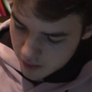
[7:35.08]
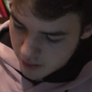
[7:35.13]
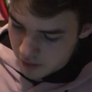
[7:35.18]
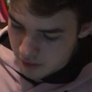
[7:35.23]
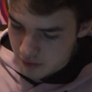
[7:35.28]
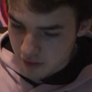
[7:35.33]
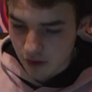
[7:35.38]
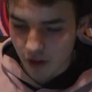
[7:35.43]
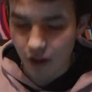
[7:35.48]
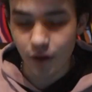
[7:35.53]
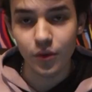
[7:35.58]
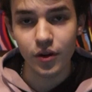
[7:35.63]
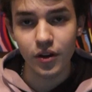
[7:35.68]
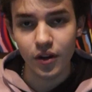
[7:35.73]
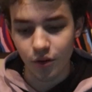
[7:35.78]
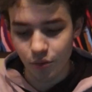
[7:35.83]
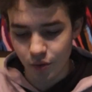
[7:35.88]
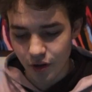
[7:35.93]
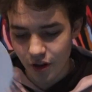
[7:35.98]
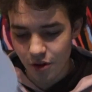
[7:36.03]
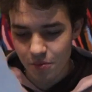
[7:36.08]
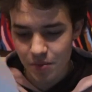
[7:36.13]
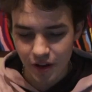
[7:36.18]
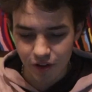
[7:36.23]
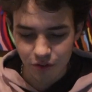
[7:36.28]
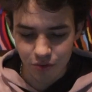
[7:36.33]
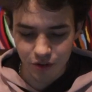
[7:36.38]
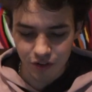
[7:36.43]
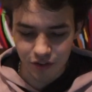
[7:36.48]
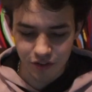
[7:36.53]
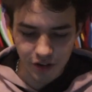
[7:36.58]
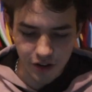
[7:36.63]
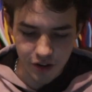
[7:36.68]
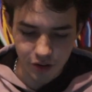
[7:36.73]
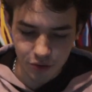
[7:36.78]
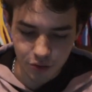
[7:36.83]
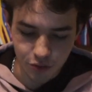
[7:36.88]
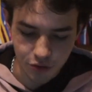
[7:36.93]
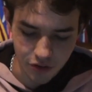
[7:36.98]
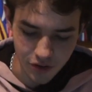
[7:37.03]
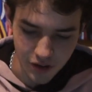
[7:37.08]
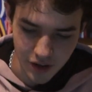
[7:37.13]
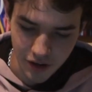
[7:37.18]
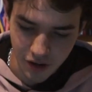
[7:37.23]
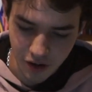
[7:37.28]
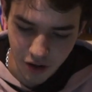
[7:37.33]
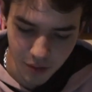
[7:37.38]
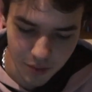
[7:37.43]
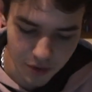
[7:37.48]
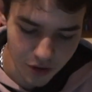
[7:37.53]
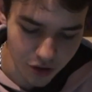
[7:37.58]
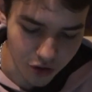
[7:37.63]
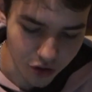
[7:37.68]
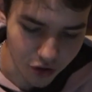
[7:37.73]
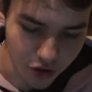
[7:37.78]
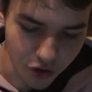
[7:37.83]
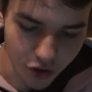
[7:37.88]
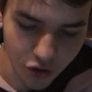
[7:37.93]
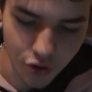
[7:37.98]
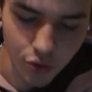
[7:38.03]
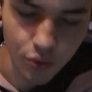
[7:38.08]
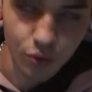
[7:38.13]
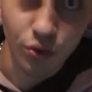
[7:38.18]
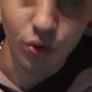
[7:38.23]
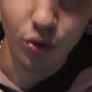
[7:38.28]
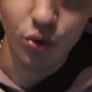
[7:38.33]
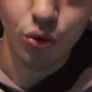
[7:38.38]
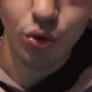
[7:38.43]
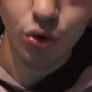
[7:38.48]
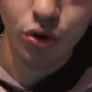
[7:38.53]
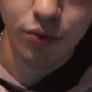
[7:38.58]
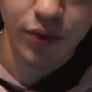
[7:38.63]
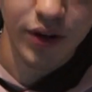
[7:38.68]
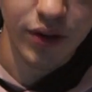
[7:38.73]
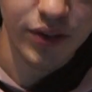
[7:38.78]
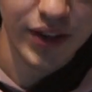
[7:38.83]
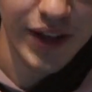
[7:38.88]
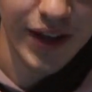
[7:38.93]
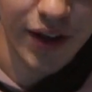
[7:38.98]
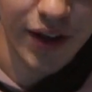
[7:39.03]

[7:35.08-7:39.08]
So here we go. We go back to our circles, and I'm going to glue all around the